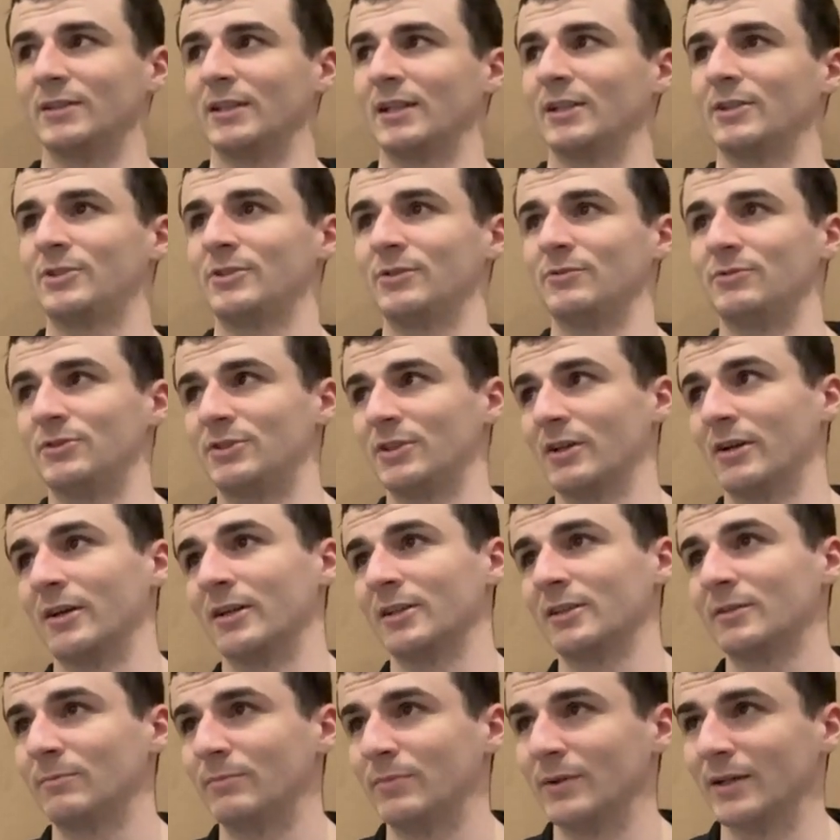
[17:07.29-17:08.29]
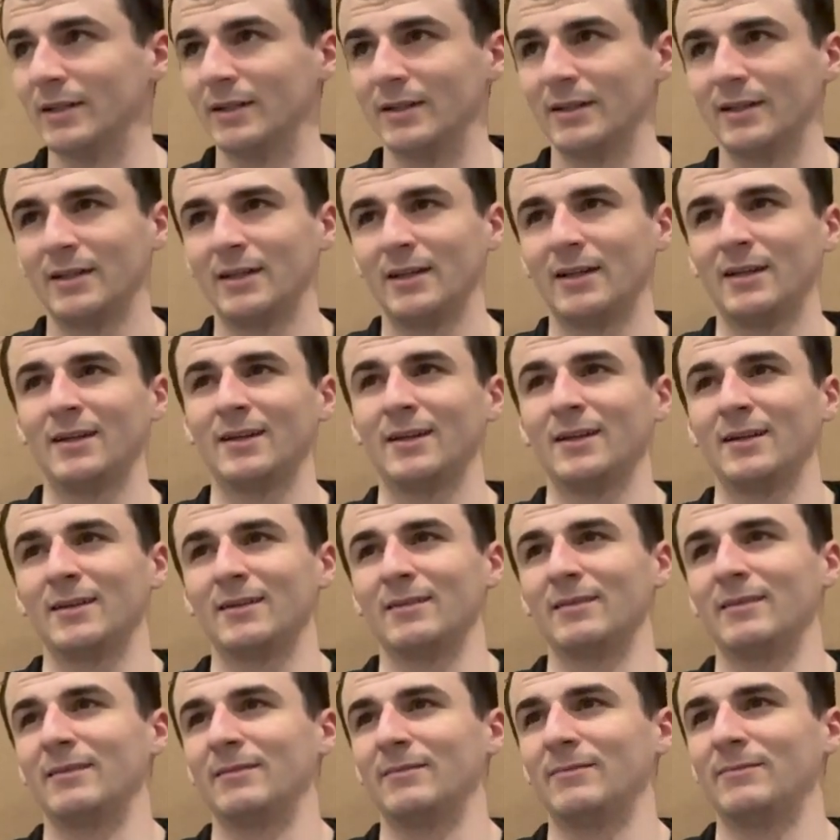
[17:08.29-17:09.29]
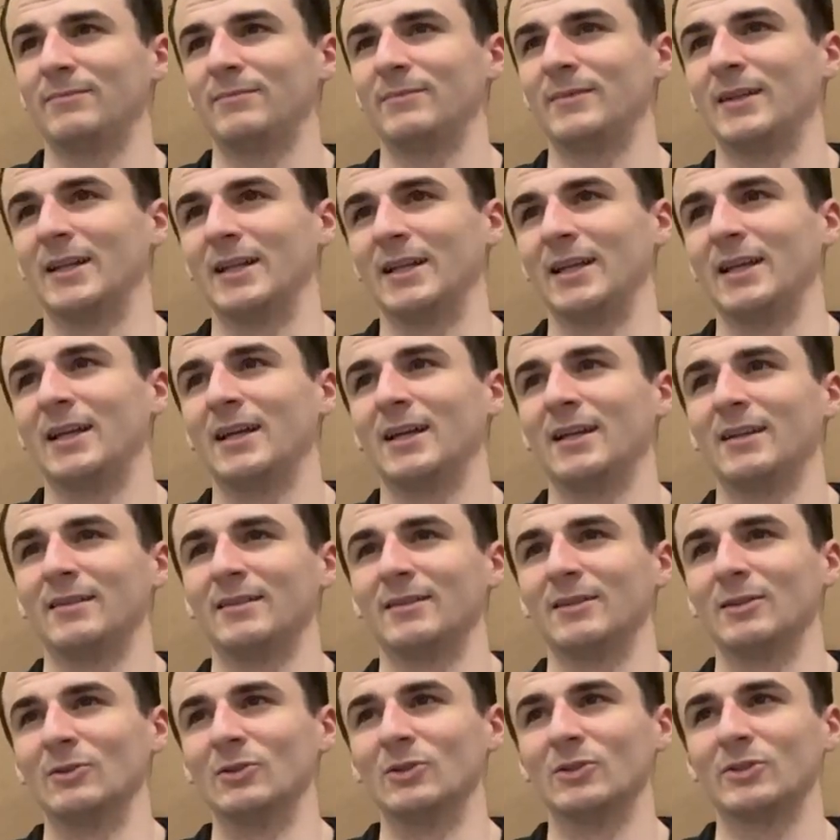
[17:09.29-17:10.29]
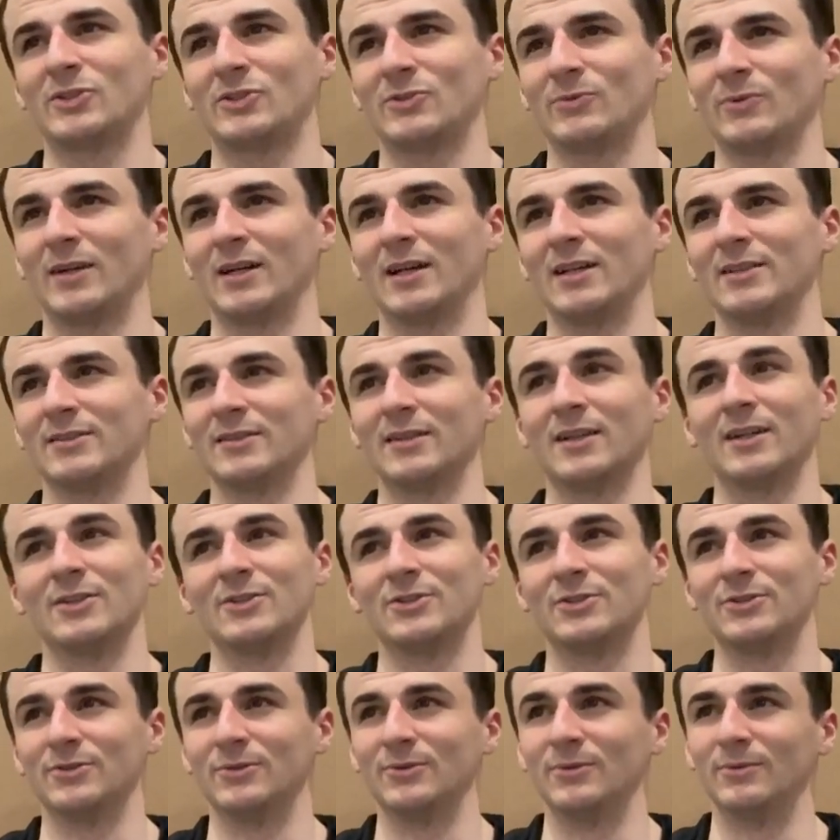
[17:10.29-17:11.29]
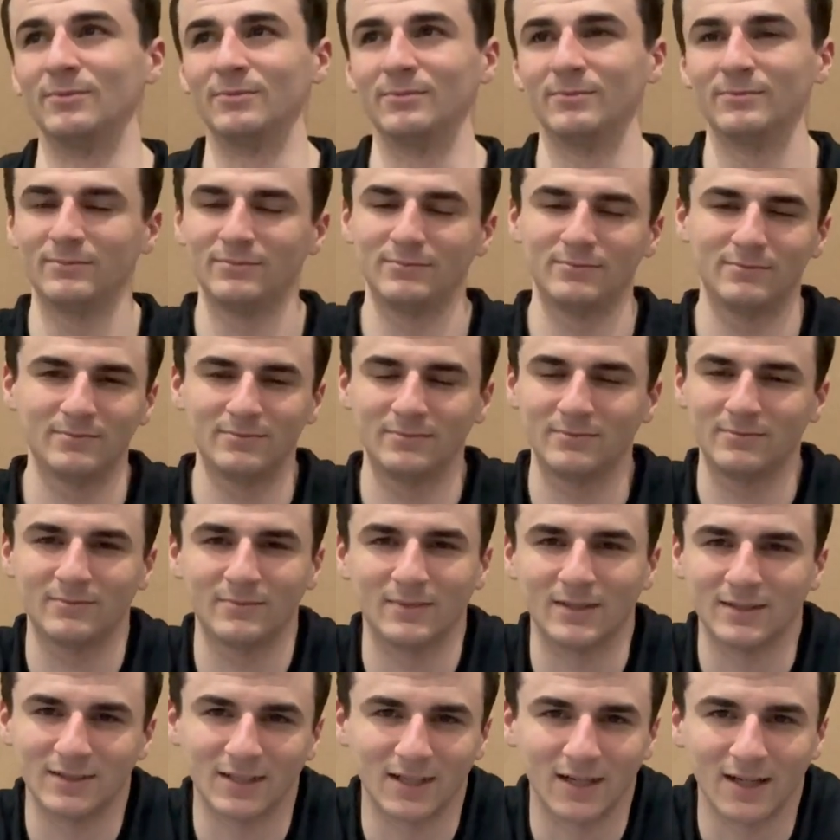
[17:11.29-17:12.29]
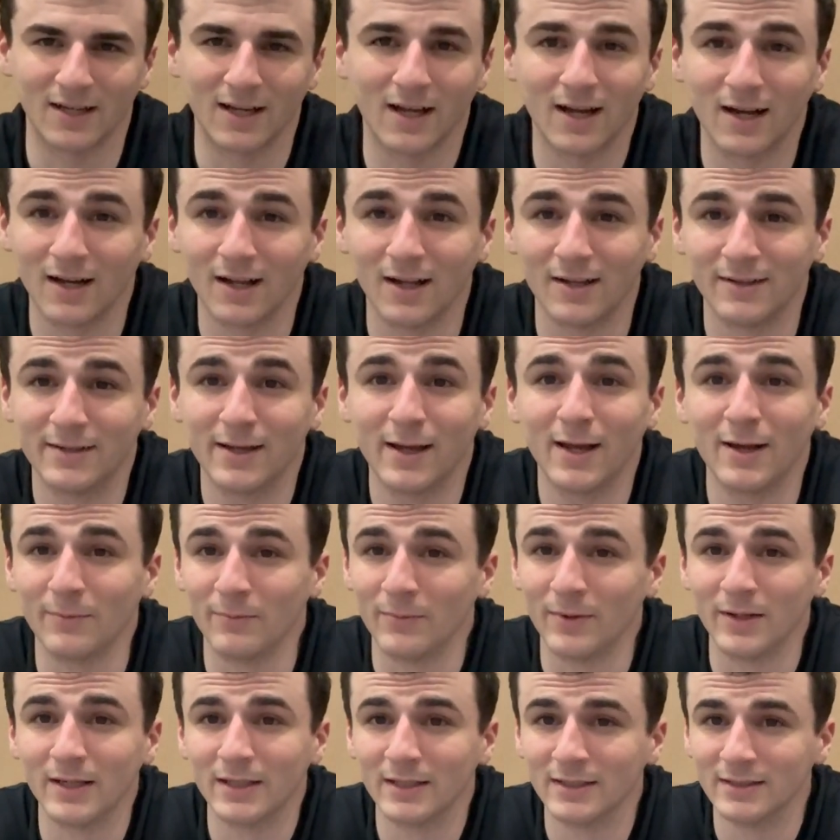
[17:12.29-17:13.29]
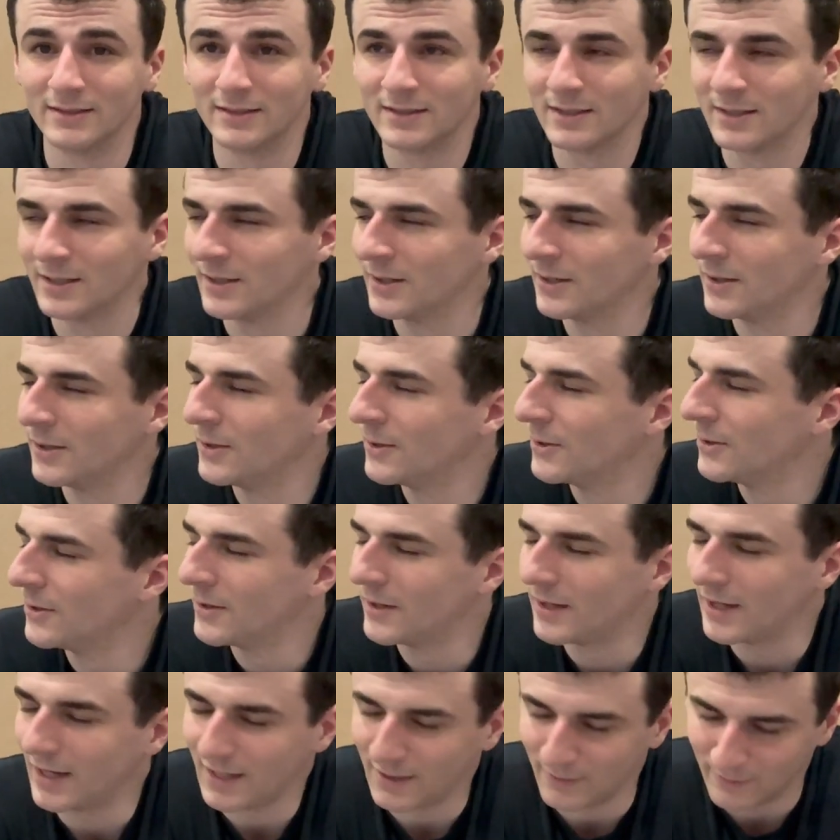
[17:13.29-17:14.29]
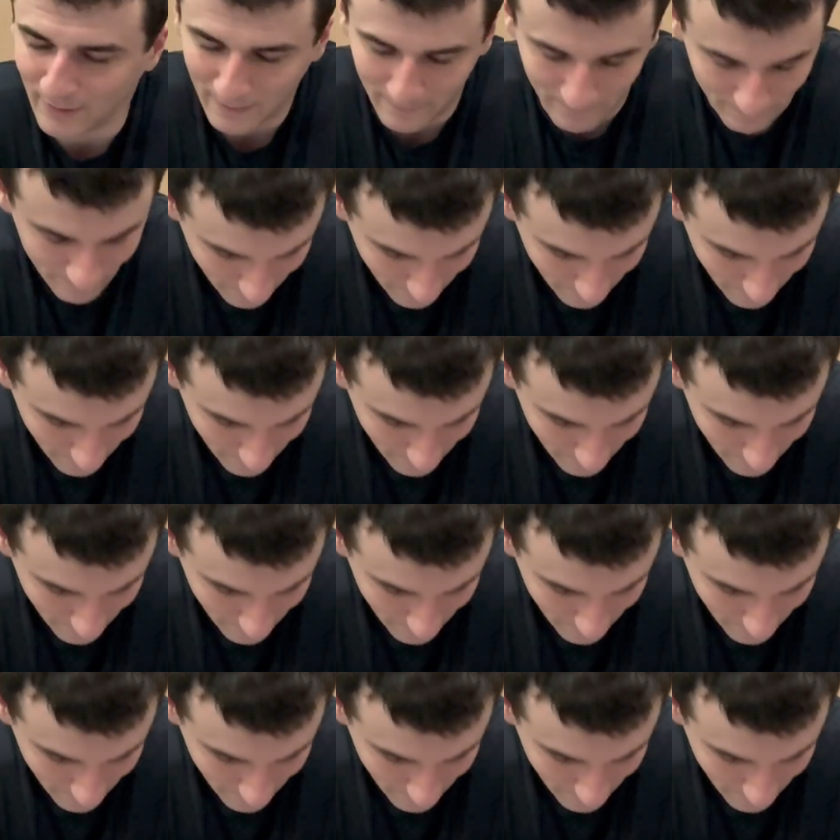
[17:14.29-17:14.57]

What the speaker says: That shoe sucked. But then again, the looks-wise in that shoe, it's like a 9 out of 10 because, anyway,